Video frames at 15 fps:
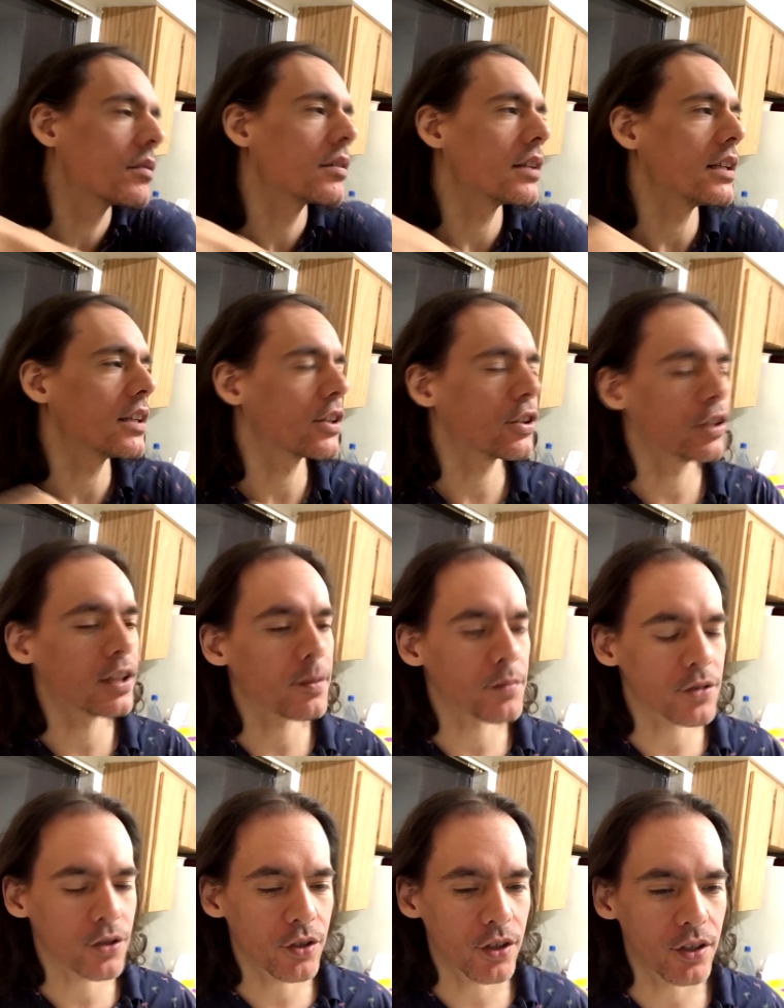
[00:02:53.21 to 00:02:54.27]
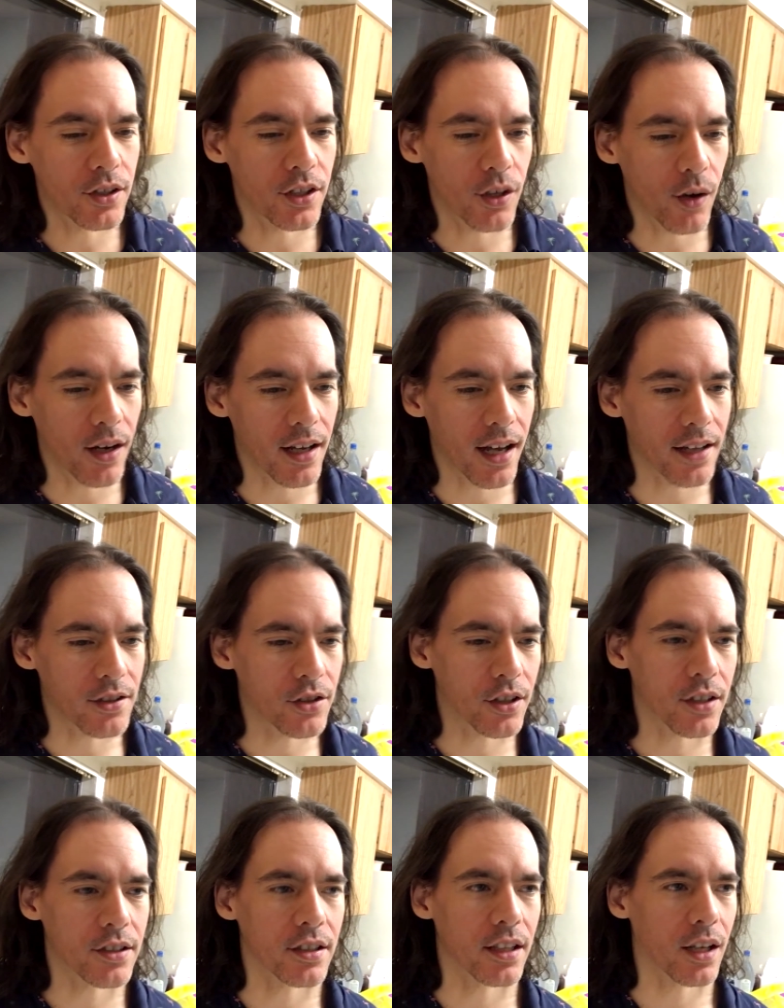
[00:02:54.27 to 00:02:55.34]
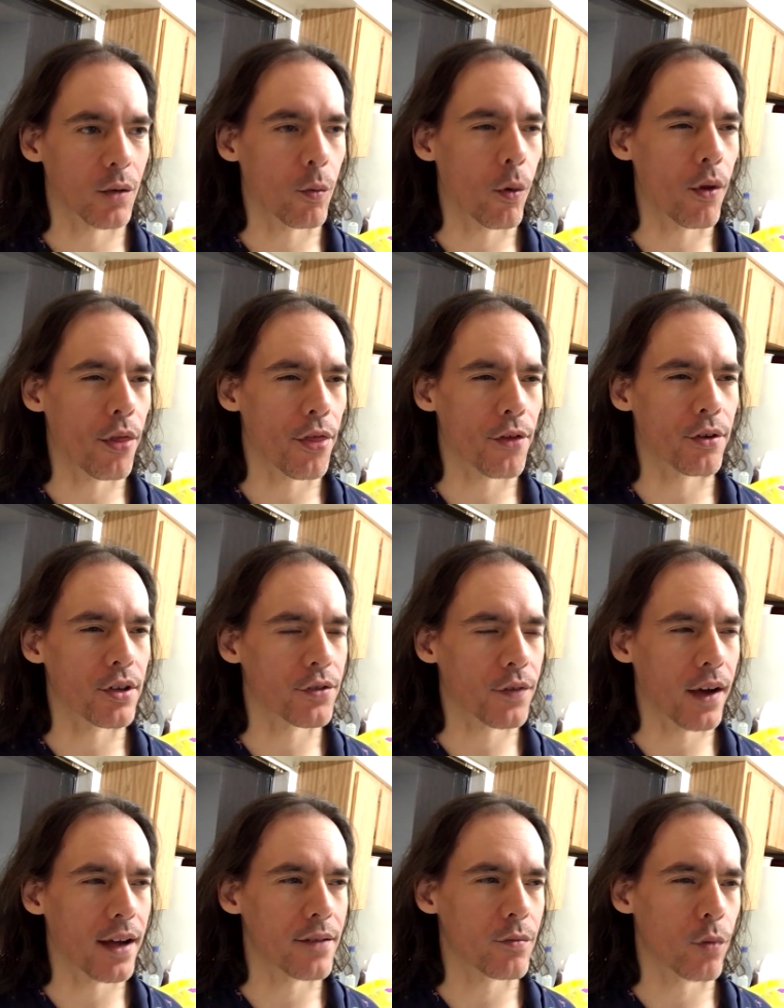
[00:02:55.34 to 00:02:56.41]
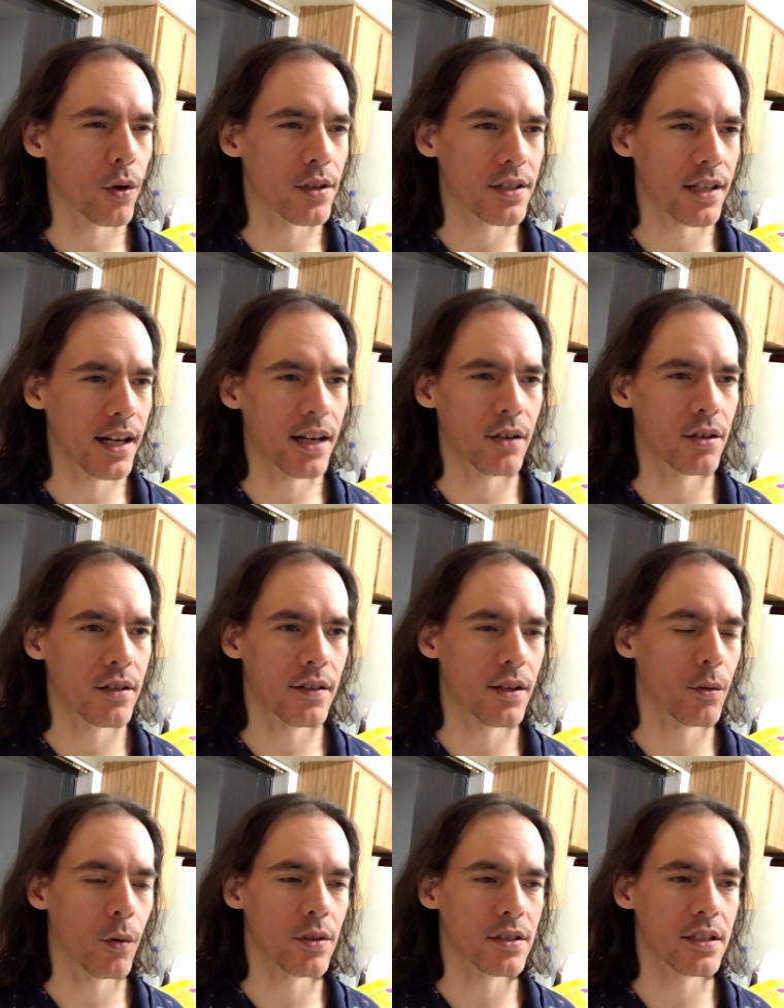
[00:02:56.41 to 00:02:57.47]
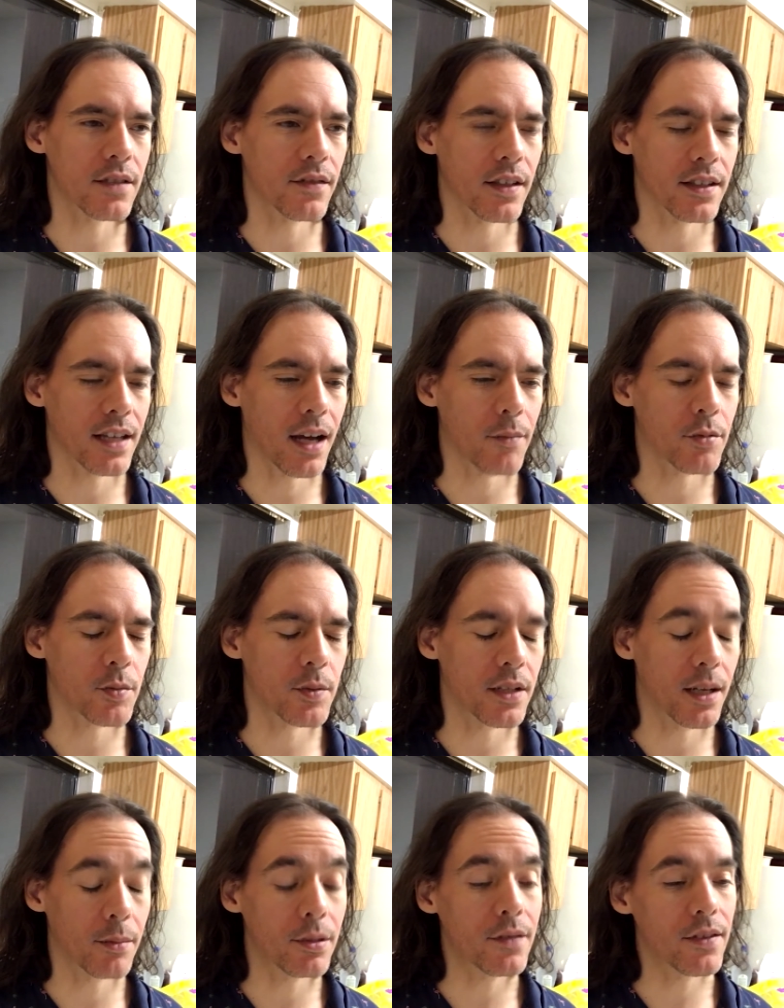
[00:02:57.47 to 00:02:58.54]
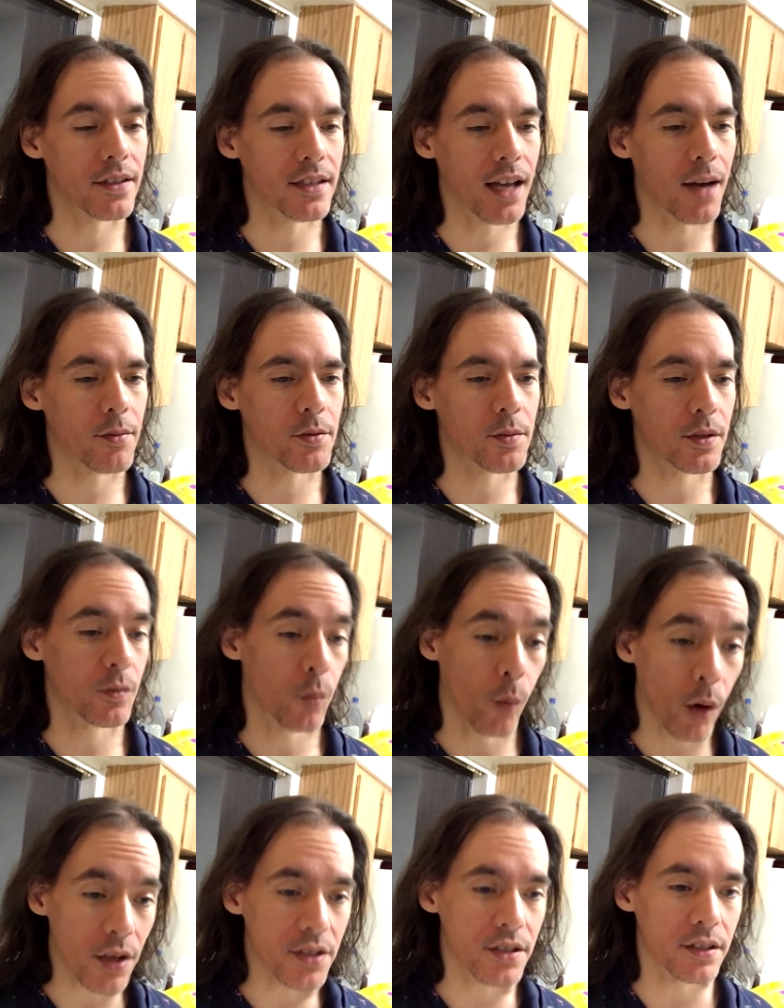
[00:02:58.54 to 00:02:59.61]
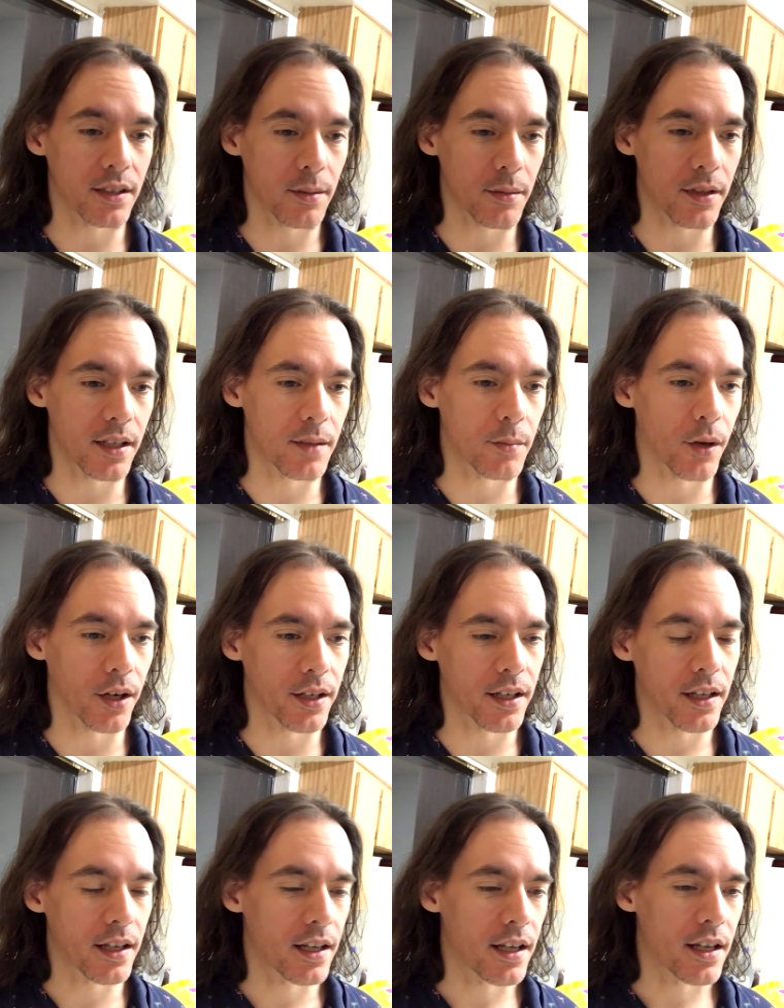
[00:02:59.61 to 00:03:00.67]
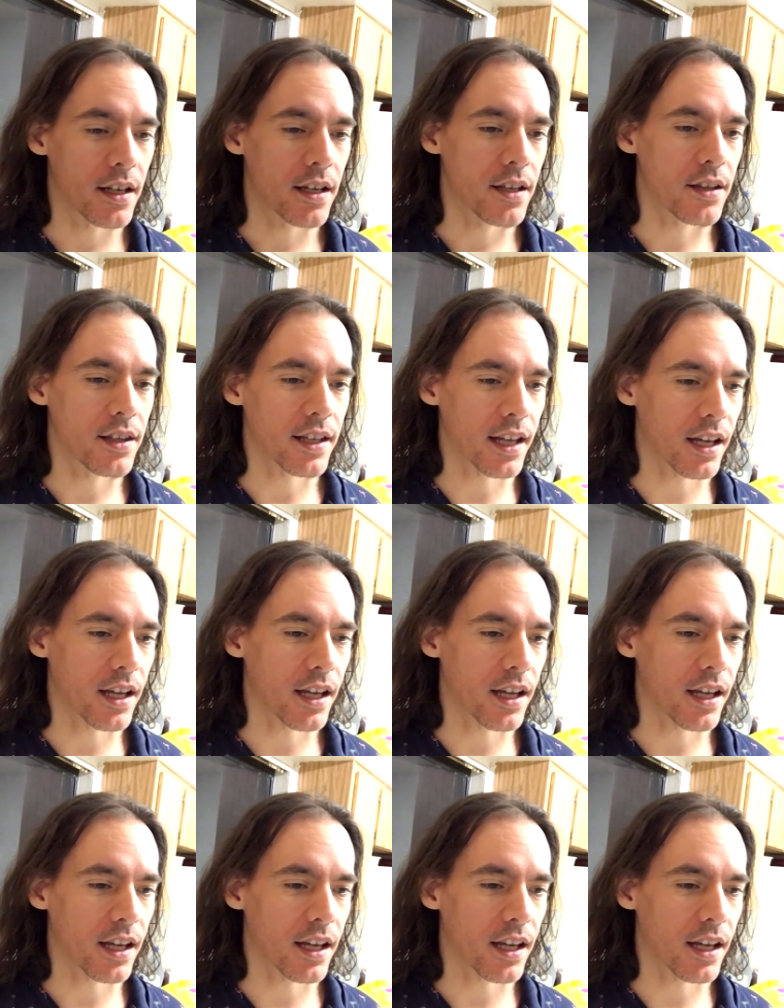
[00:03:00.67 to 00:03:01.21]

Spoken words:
Eclipse could, I took it to like 135 once, and it wasn't even the top speed. I believe the top speed wasn't limited, but the